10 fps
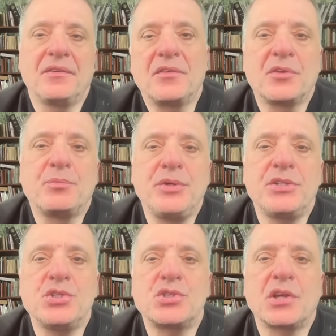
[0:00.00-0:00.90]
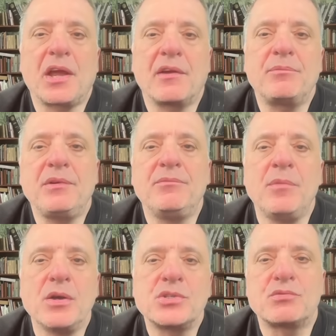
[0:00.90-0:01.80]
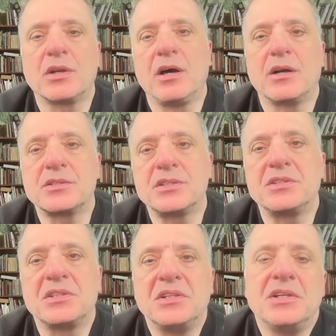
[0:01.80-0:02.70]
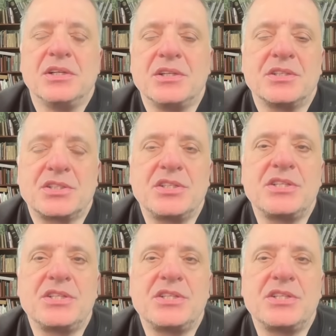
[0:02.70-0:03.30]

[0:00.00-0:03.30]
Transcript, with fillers: the British have been most reluctant to